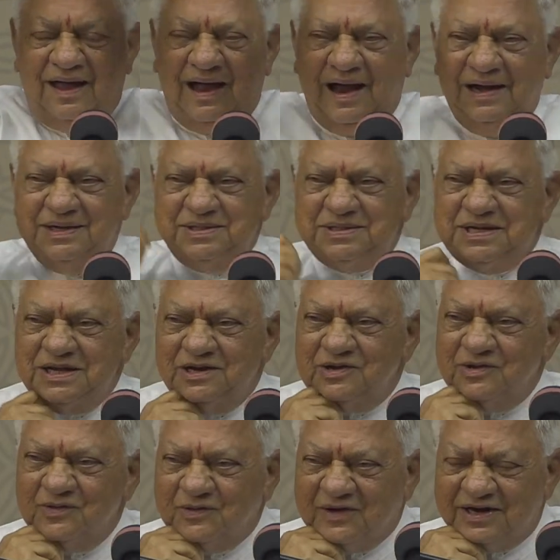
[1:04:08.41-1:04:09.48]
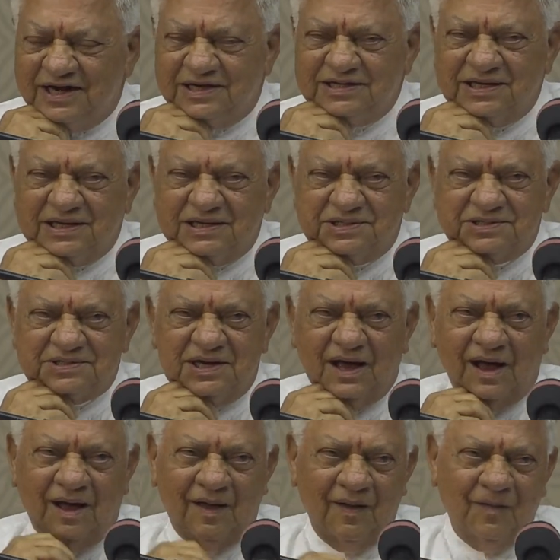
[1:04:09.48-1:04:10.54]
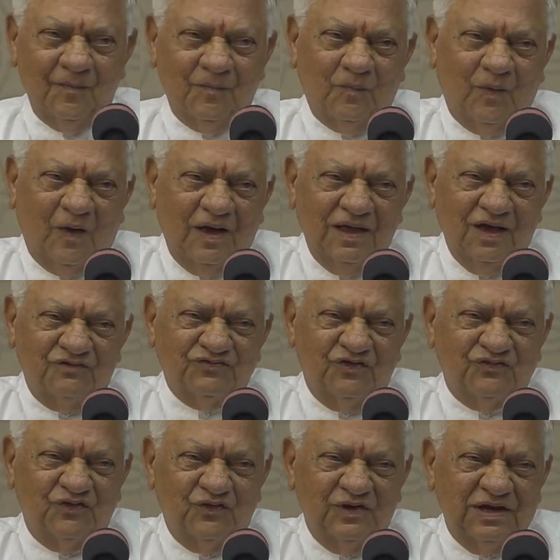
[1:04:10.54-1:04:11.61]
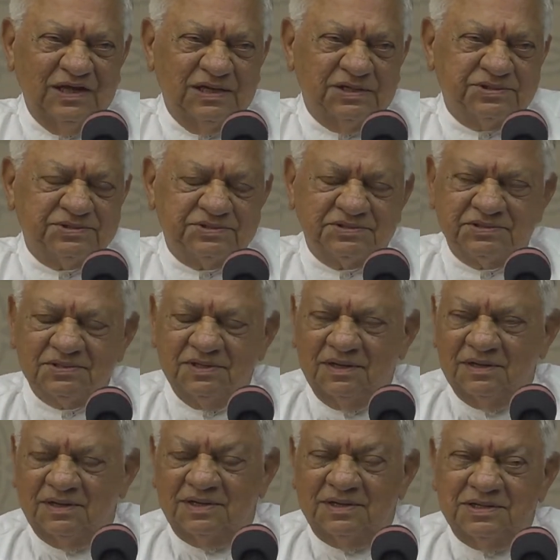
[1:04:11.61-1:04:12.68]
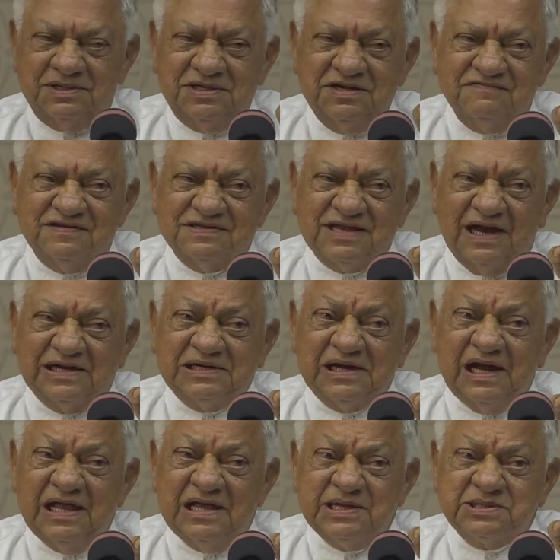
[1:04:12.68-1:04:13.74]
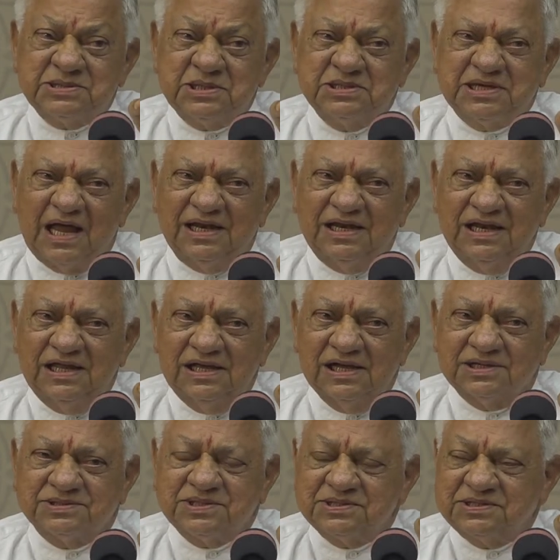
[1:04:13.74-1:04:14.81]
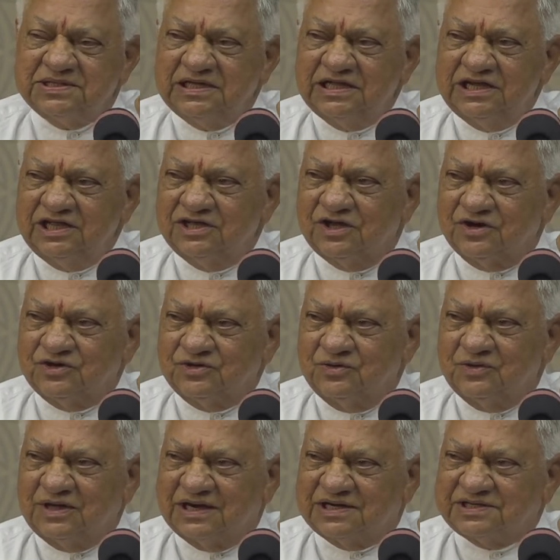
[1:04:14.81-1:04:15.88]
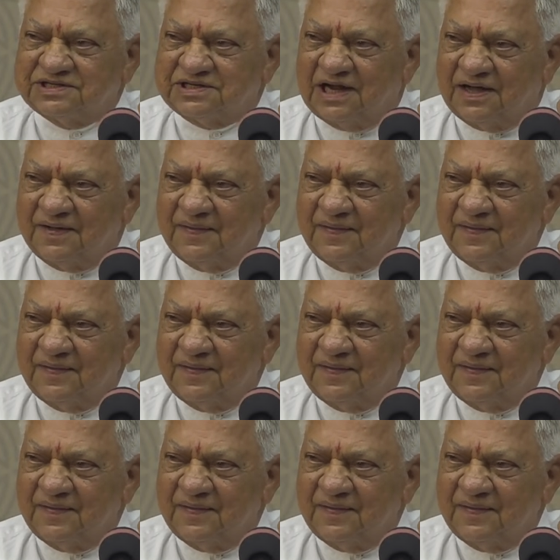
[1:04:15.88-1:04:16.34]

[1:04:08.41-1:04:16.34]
And she looked at Krishna, boy of 4 years. She was at least 10 years senior to Krishna,